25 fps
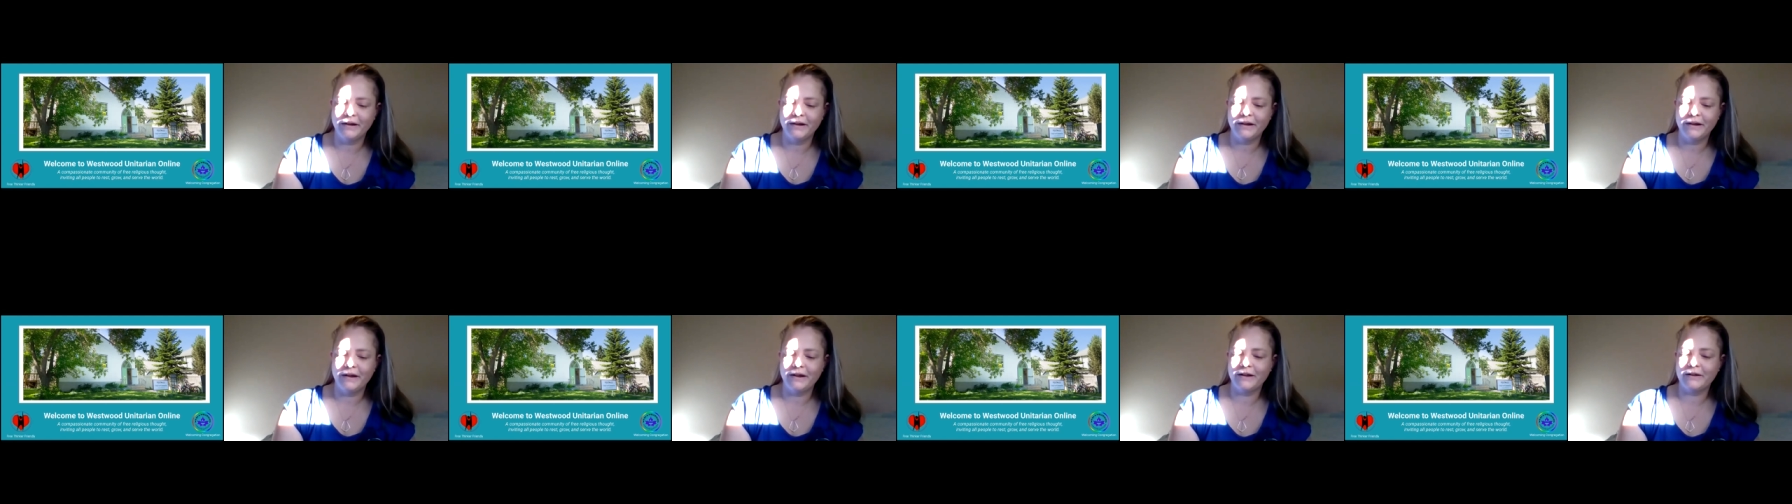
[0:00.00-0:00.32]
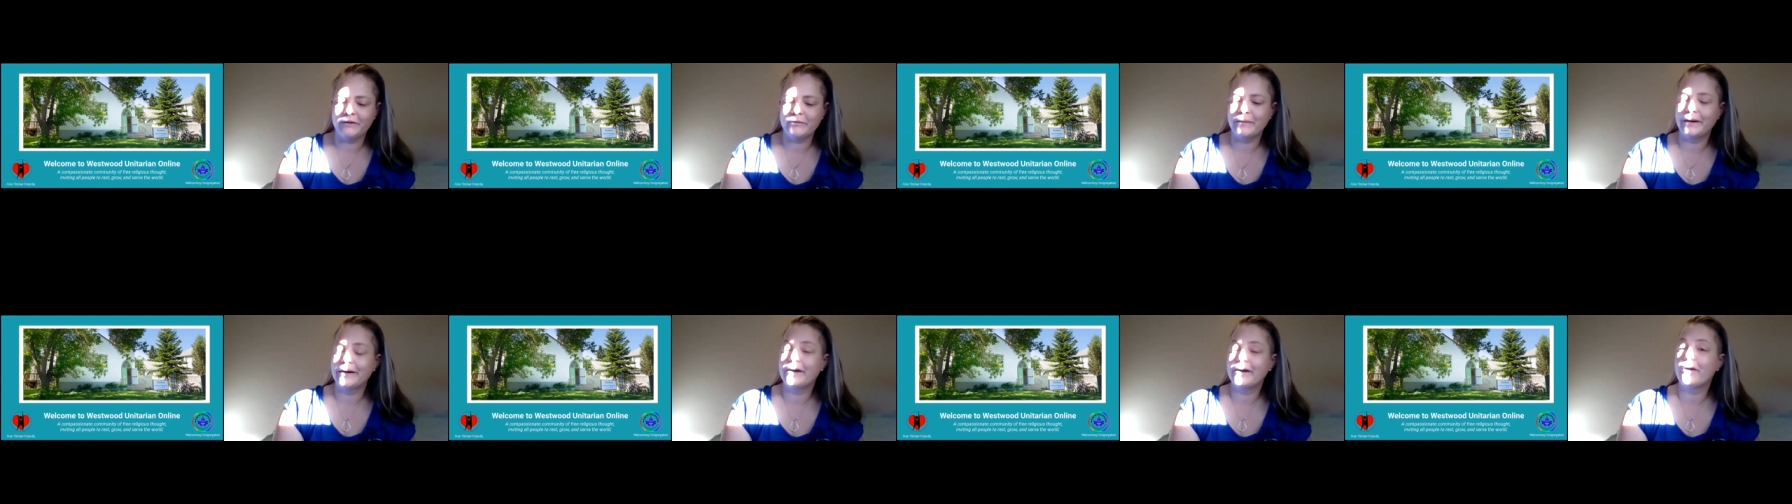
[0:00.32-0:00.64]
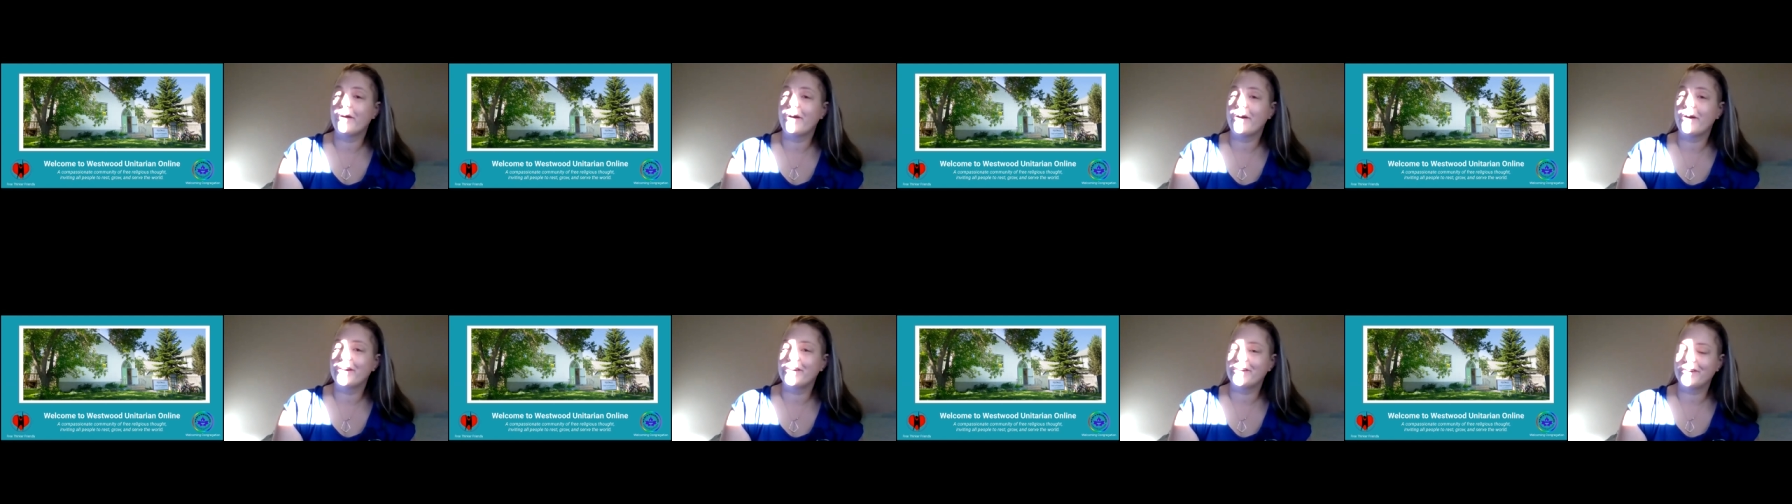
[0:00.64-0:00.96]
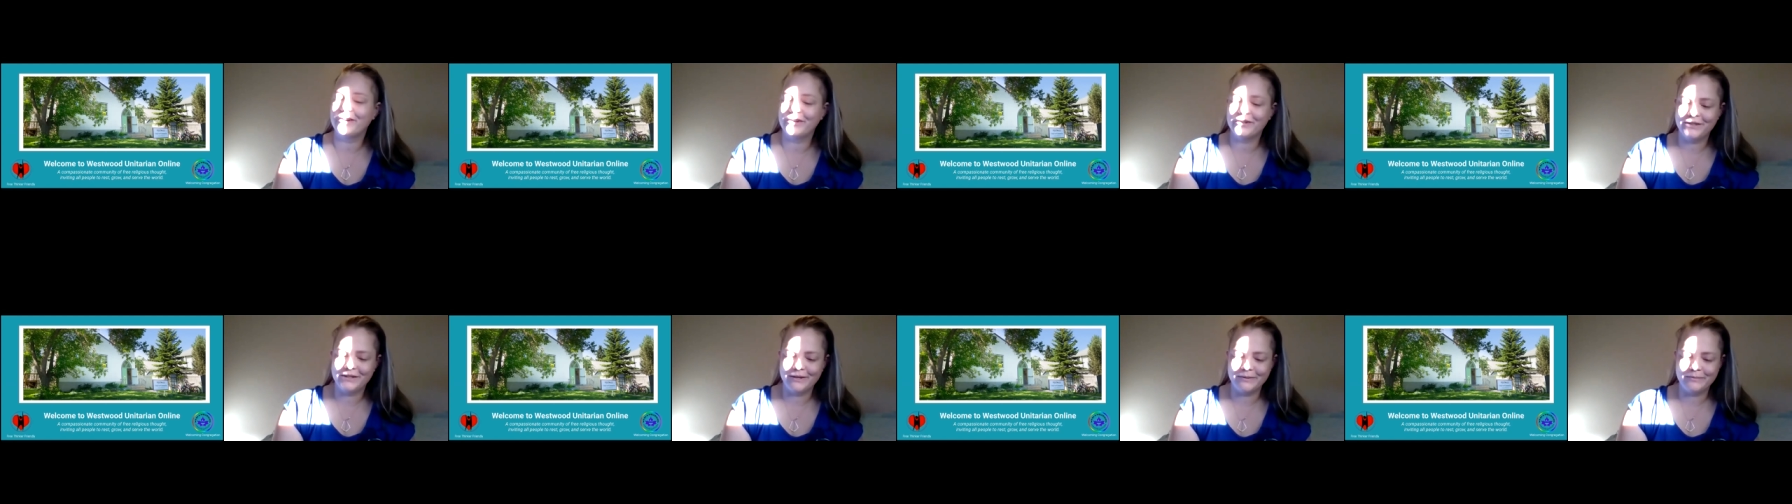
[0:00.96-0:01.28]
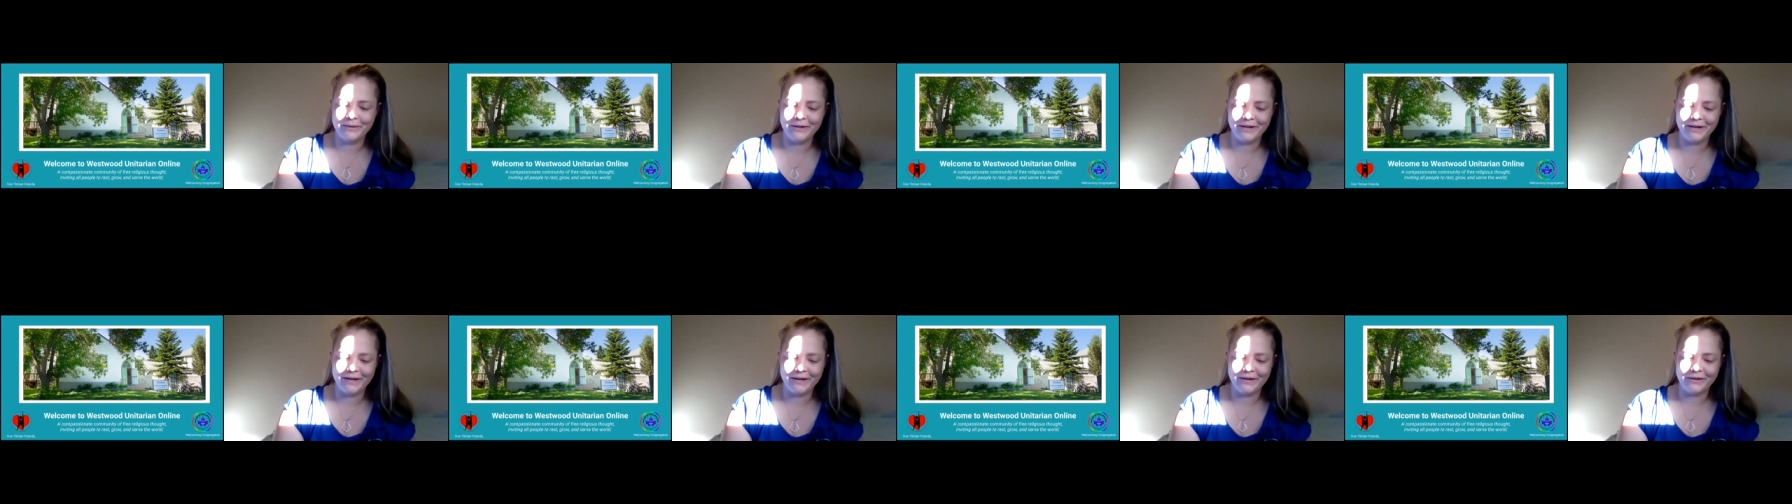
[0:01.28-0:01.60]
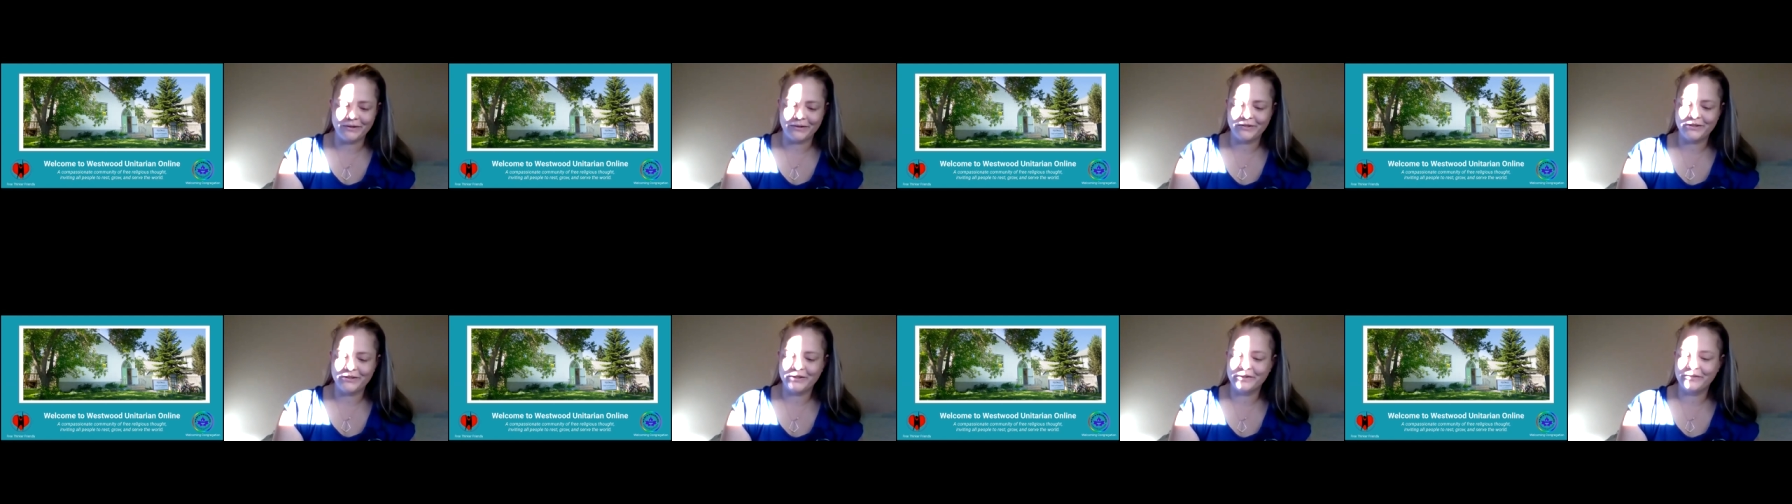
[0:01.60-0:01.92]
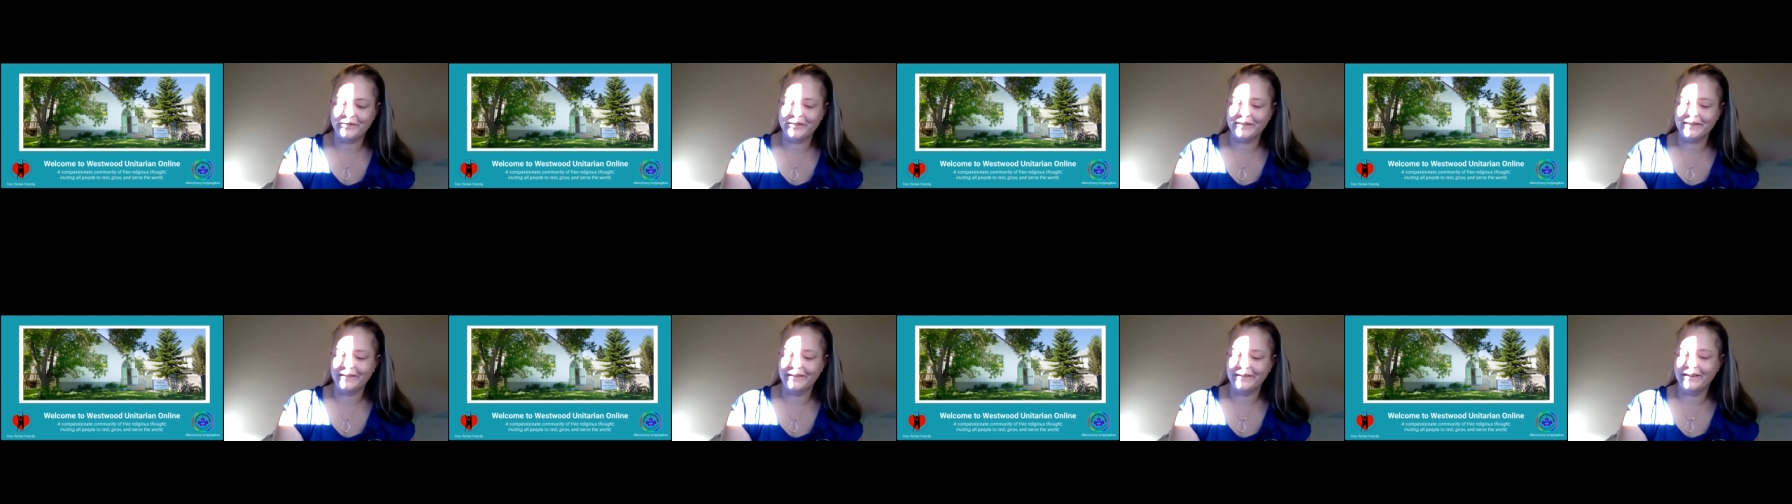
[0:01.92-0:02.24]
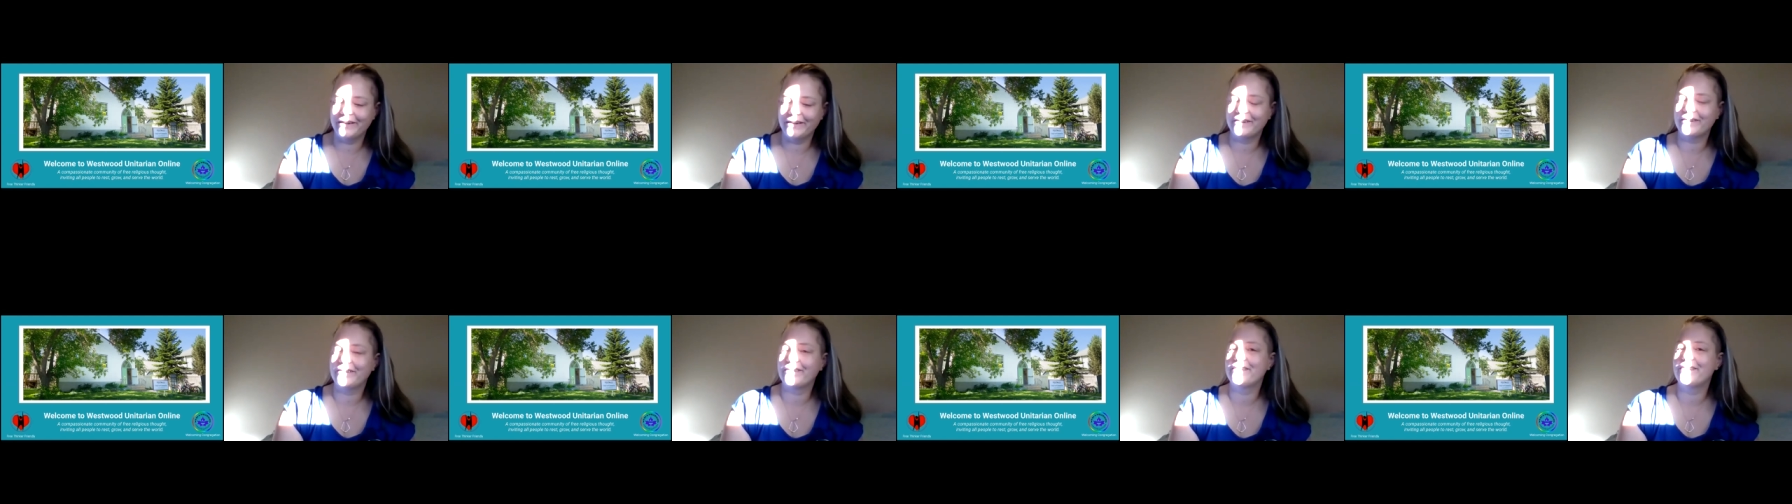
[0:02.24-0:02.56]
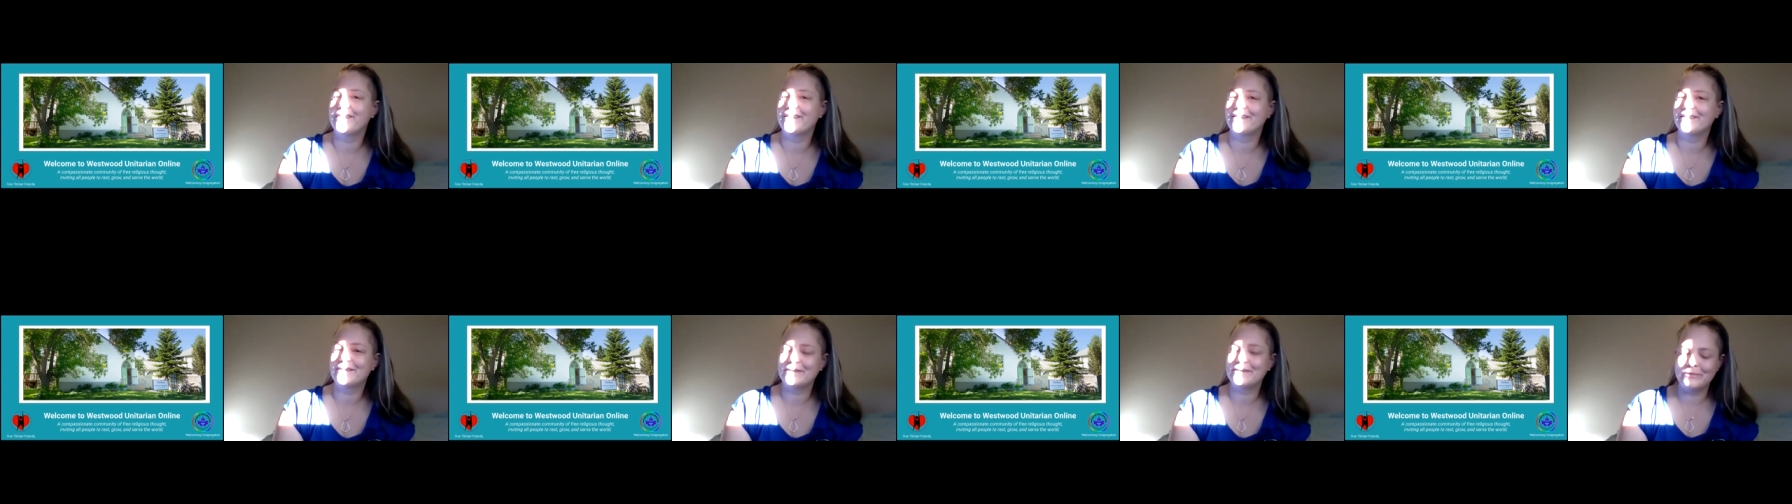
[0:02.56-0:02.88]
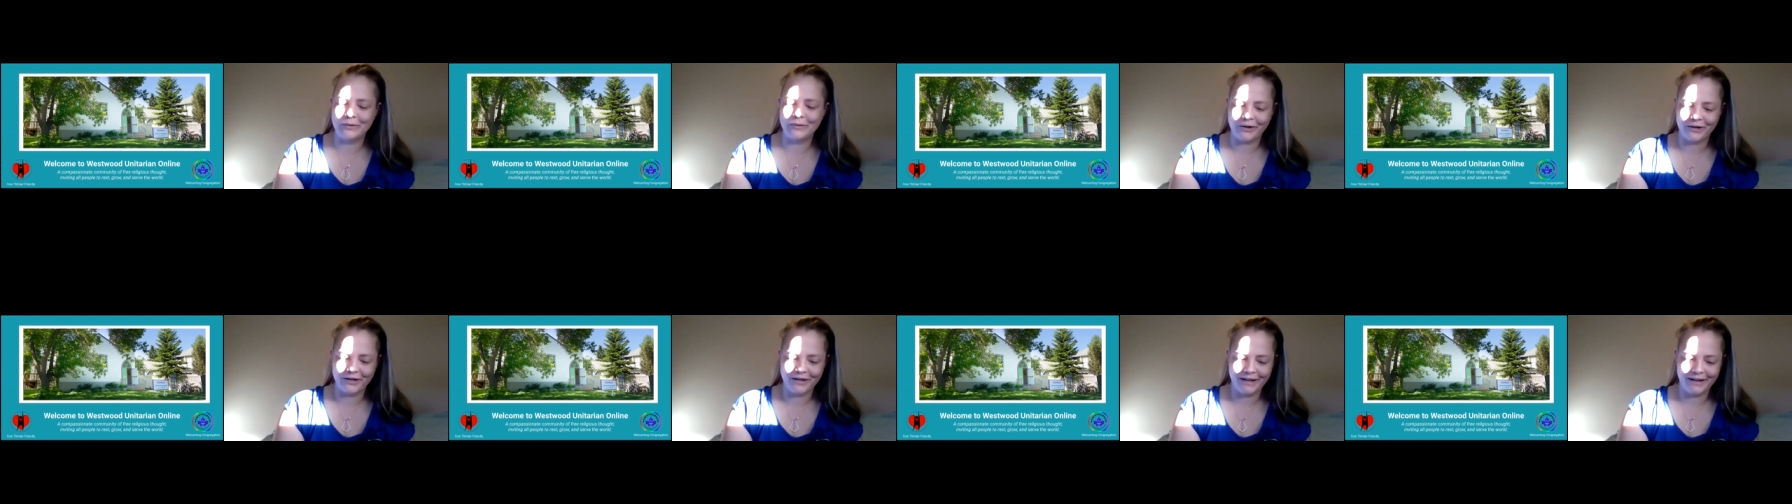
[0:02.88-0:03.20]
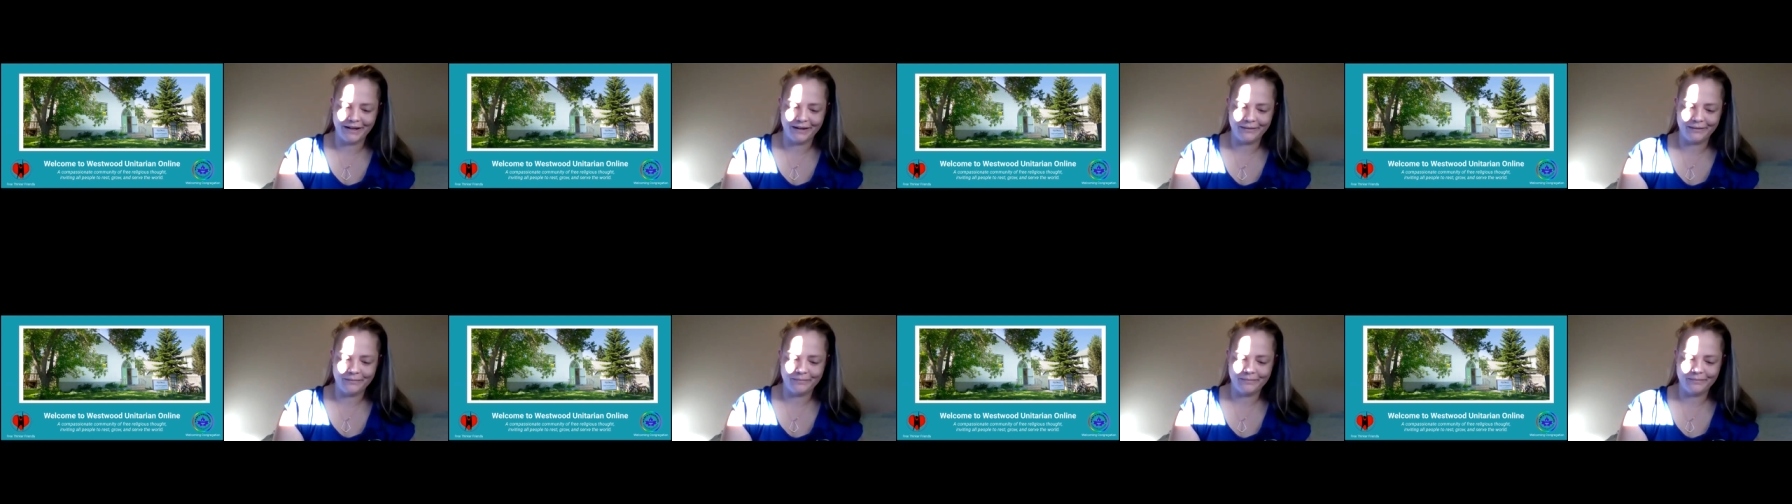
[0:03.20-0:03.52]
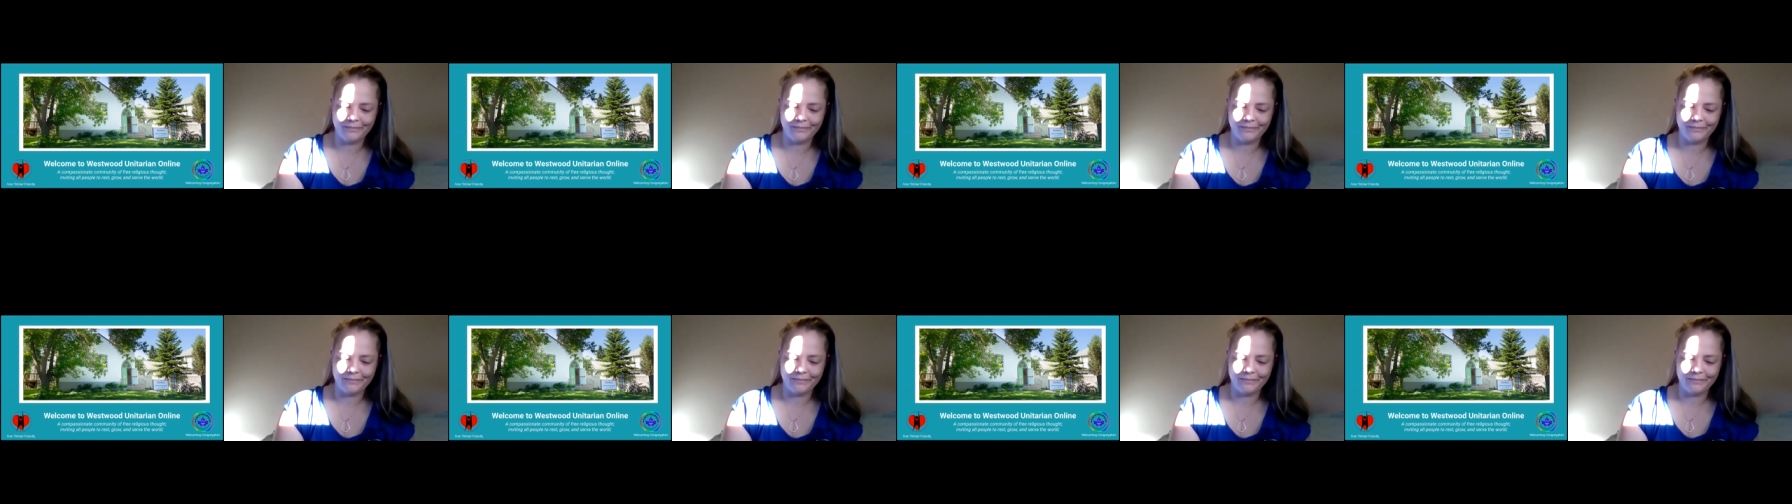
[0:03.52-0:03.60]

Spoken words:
It is my honor to be your service leader this morning.